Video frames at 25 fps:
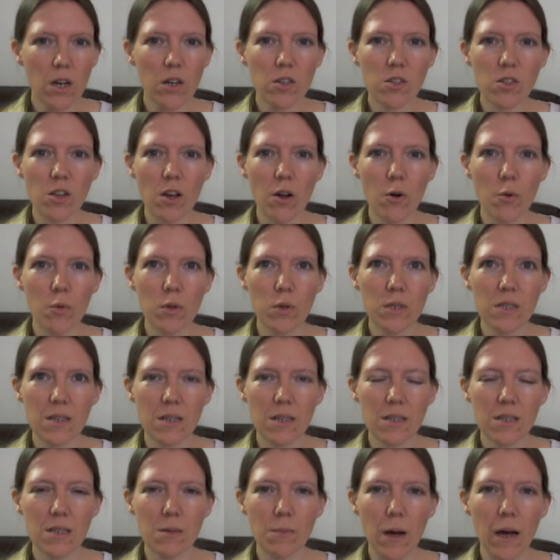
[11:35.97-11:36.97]
So with
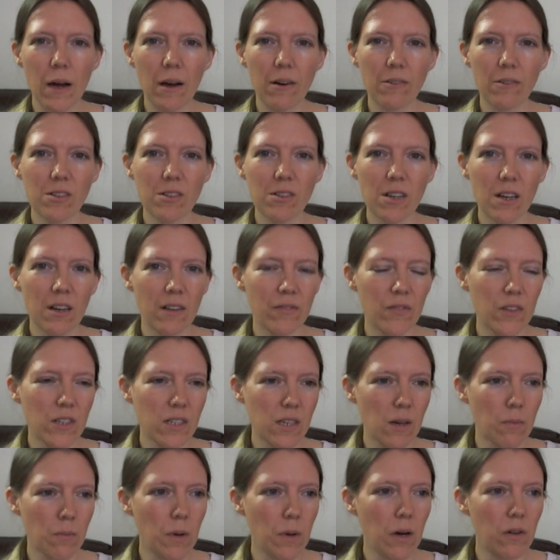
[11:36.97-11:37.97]
£60 and the
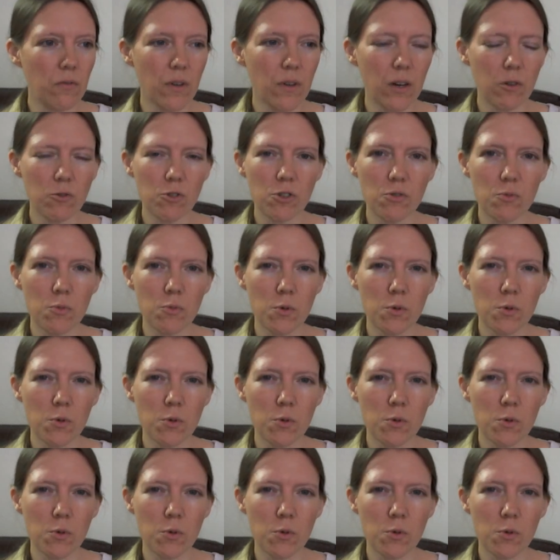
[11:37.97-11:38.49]
£10 voucher,